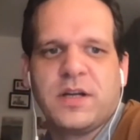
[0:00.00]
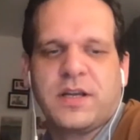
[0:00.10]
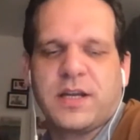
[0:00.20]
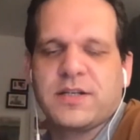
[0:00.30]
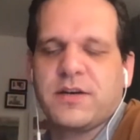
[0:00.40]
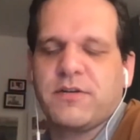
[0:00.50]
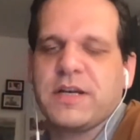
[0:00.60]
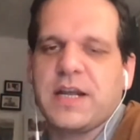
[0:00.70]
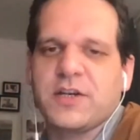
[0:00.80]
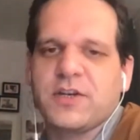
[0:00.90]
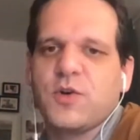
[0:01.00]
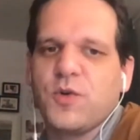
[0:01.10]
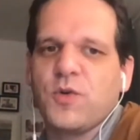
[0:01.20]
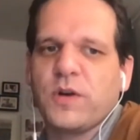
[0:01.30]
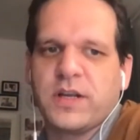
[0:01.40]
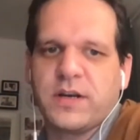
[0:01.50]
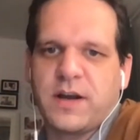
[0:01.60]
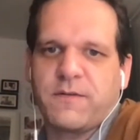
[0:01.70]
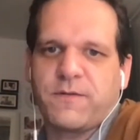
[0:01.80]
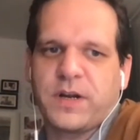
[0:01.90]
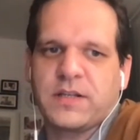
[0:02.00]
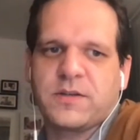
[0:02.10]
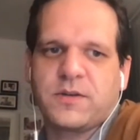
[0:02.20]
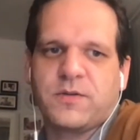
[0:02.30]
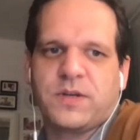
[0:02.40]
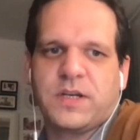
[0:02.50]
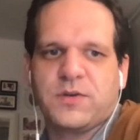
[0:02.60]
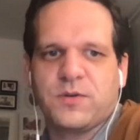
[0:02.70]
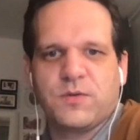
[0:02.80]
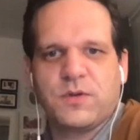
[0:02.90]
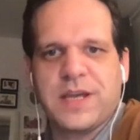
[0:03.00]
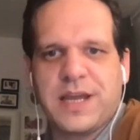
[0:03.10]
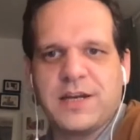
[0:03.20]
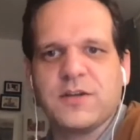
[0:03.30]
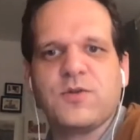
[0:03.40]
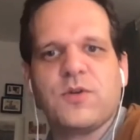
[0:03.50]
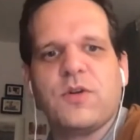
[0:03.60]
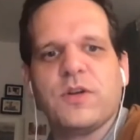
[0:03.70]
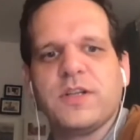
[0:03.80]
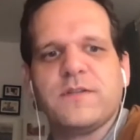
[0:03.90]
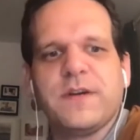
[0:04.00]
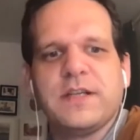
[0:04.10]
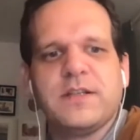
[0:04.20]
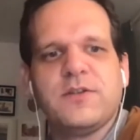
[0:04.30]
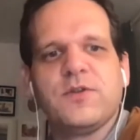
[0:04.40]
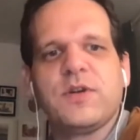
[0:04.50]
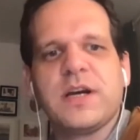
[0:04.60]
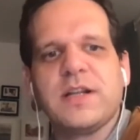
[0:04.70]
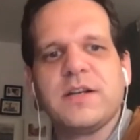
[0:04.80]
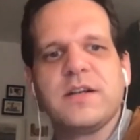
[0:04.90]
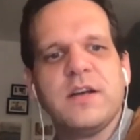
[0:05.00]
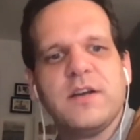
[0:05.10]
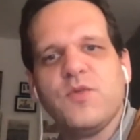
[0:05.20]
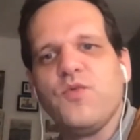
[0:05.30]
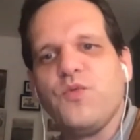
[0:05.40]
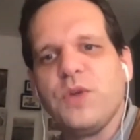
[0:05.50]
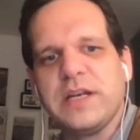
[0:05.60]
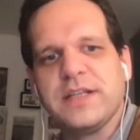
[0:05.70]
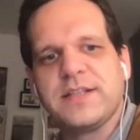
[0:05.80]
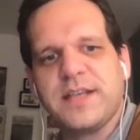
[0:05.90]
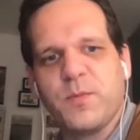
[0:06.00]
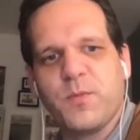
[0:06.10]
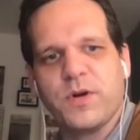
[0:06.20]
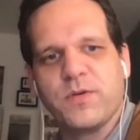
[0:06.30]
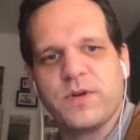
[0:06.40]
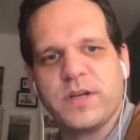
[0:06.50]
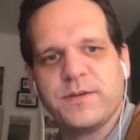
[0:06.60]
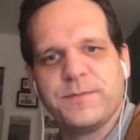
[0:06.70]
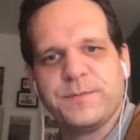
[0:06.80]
catch their attention early enough, right? So you need to cater to all these phases. You can't really skip one, right?